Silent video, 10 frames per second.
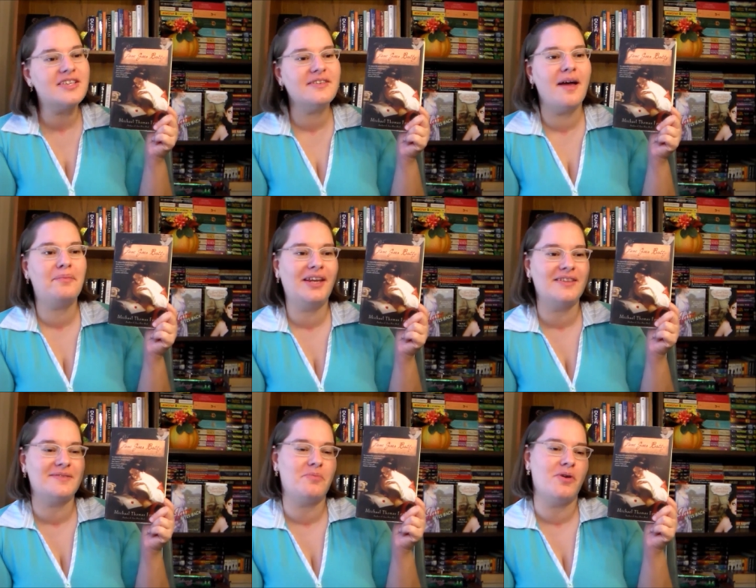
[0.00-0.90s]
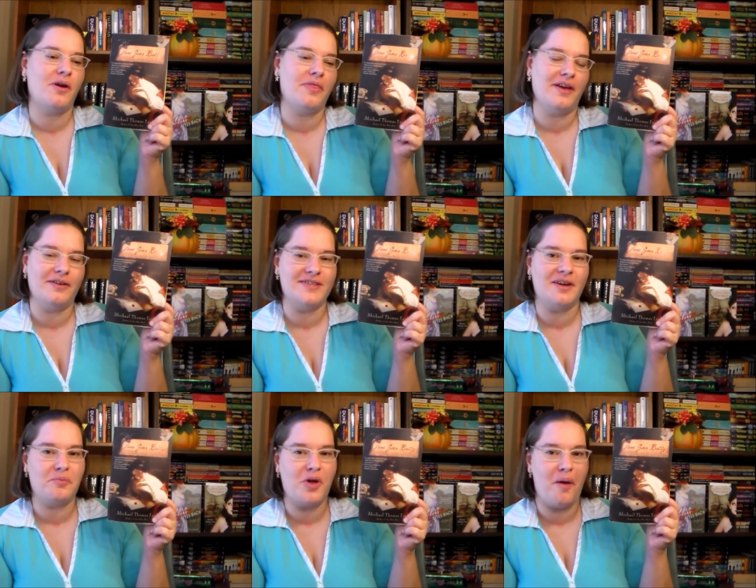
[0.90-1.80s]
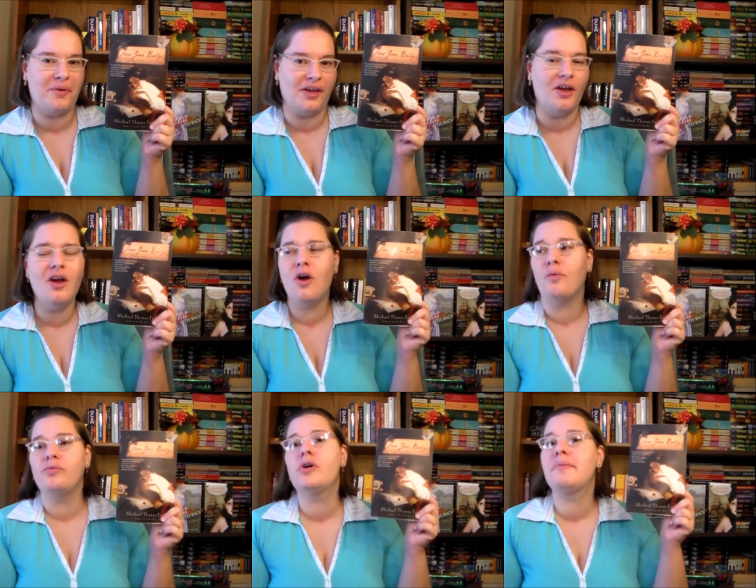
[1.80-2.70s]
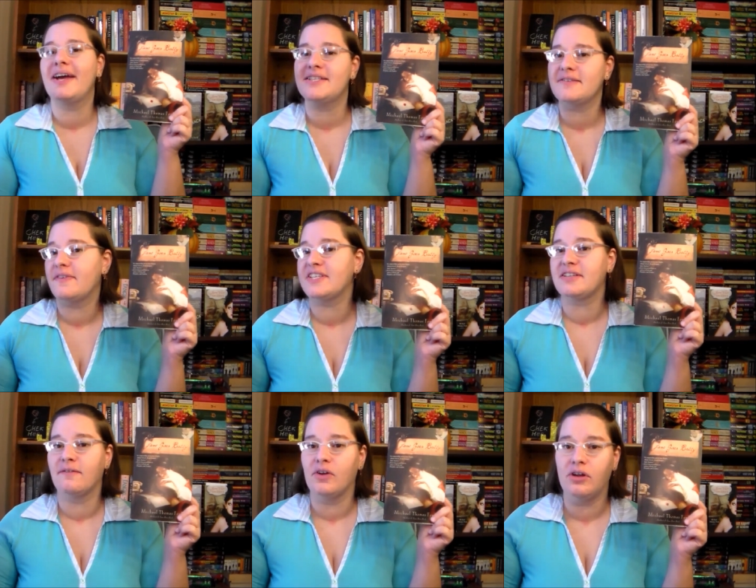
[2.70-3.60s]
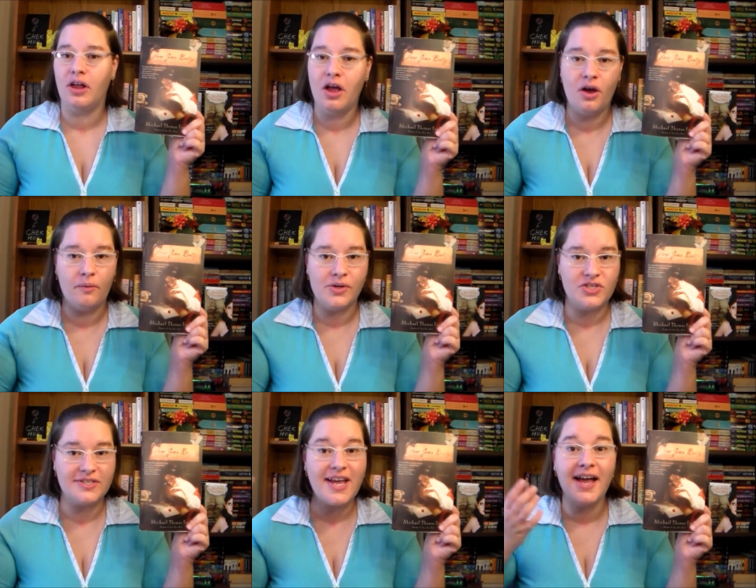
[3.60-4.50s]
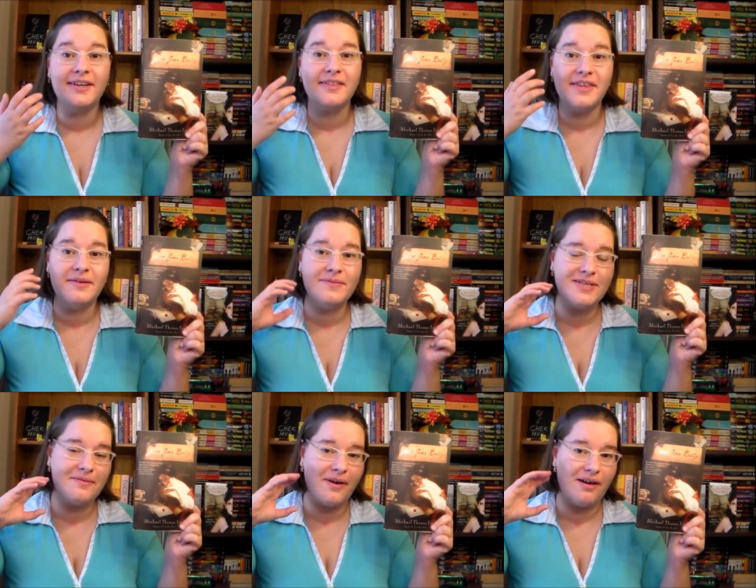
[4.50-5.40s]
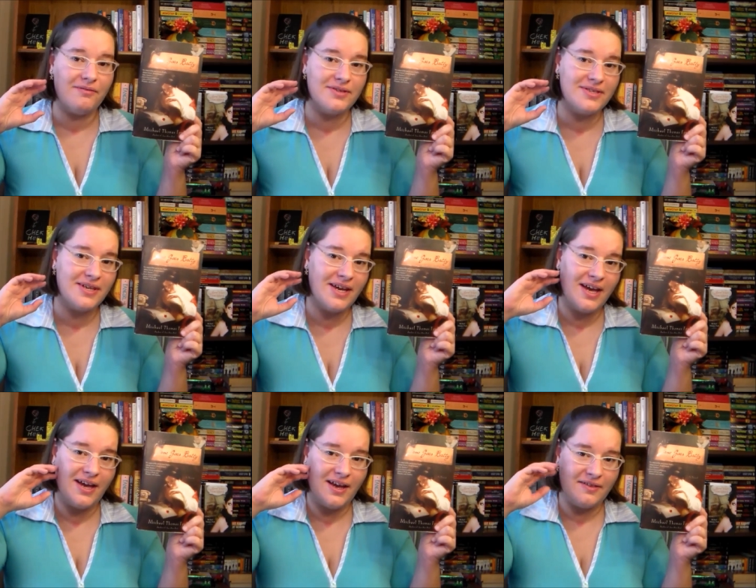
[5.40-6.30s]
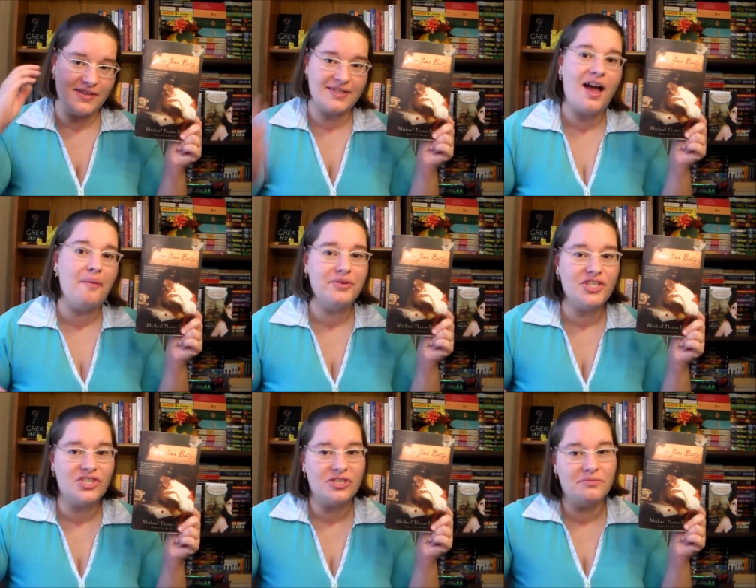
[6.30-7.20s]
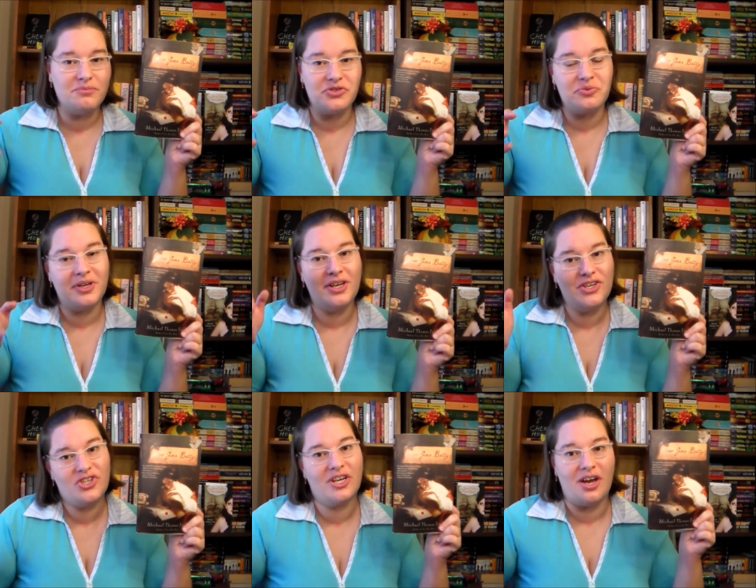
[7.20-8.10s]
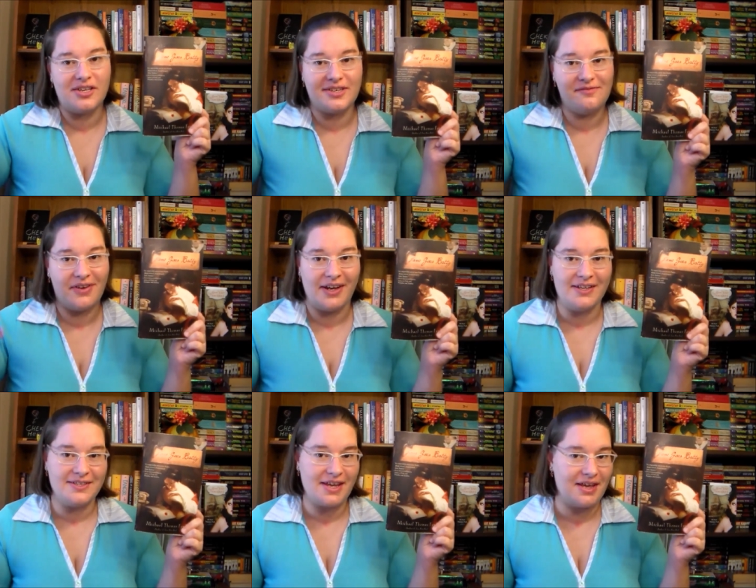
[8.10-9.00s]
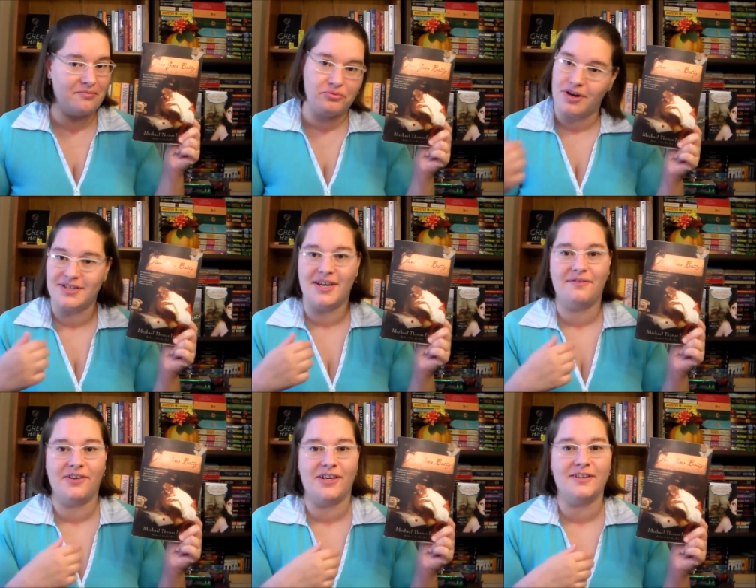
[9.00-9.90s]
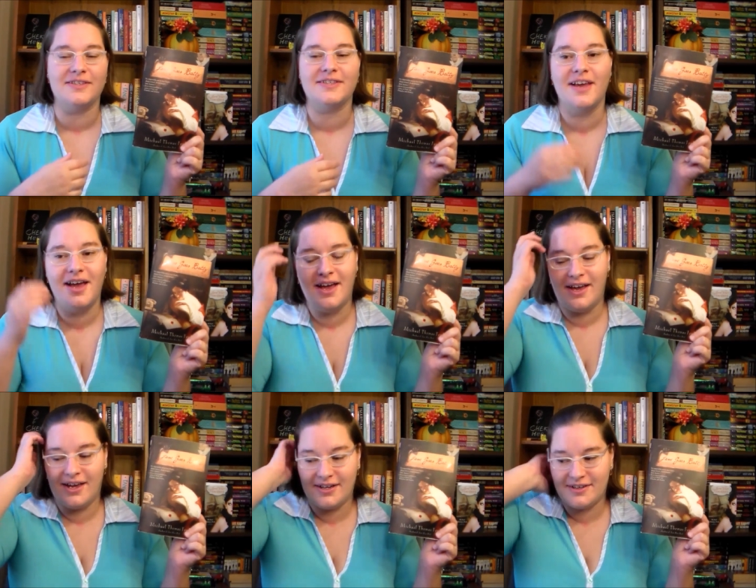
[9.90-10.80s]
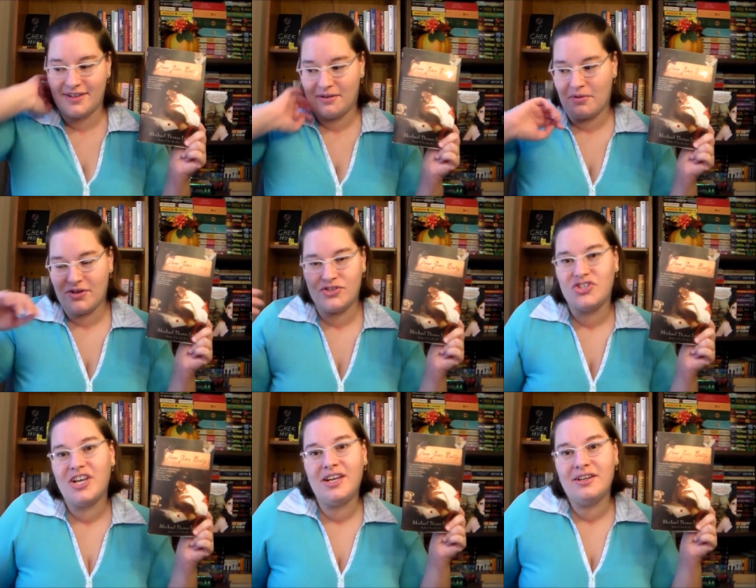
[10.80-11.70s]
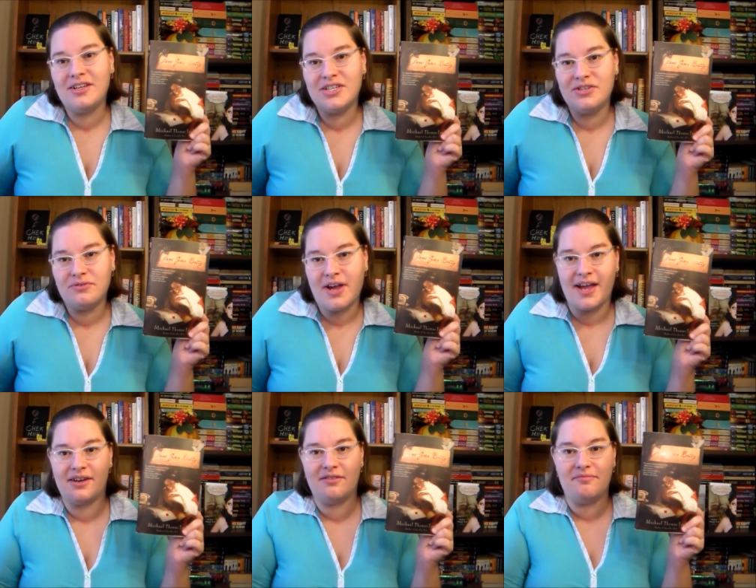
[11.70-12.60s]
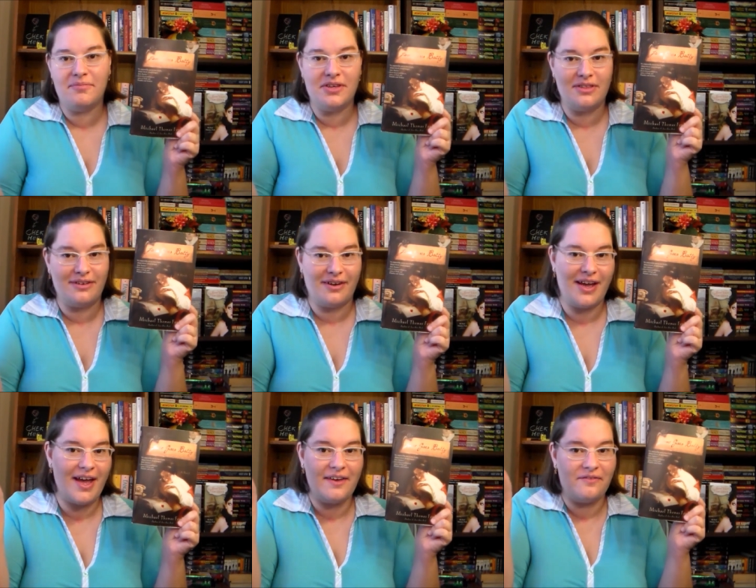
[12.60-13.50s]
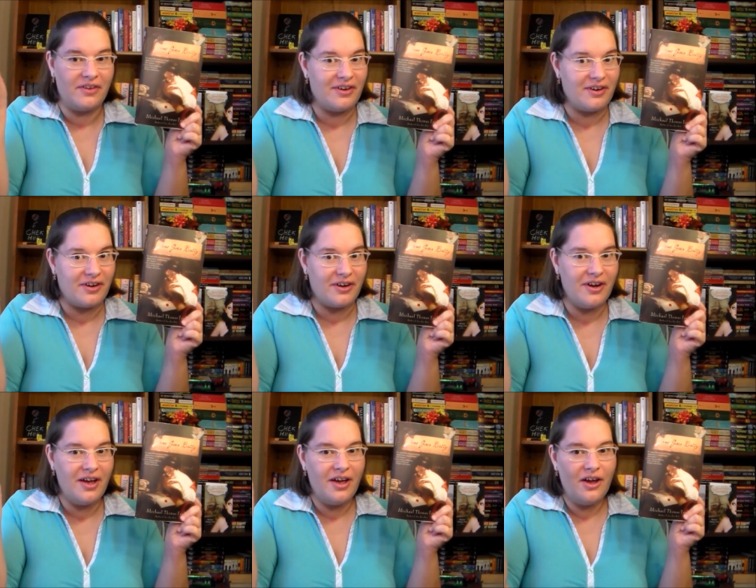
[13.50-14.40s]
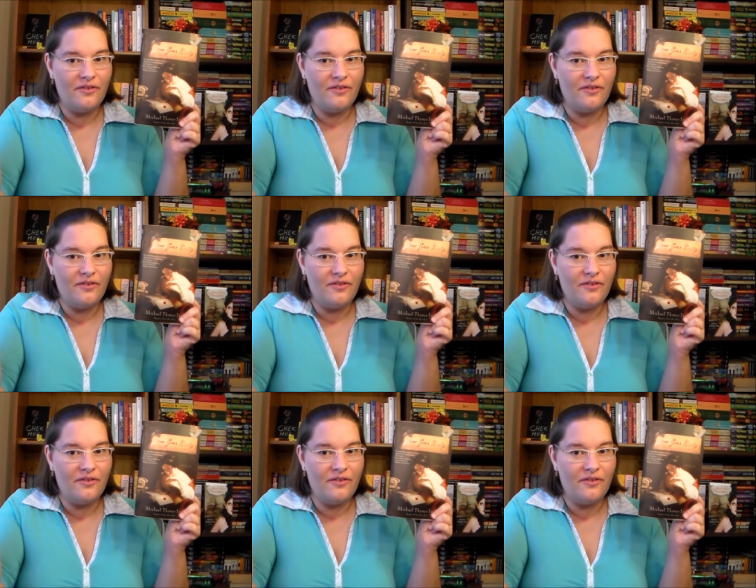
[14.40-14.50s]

Also happening in this book, there is an upcoming romance festival, which is kind of themed around this competition between Jane Austen fans and Bronte fans, and they want Jane to kind of be their head figure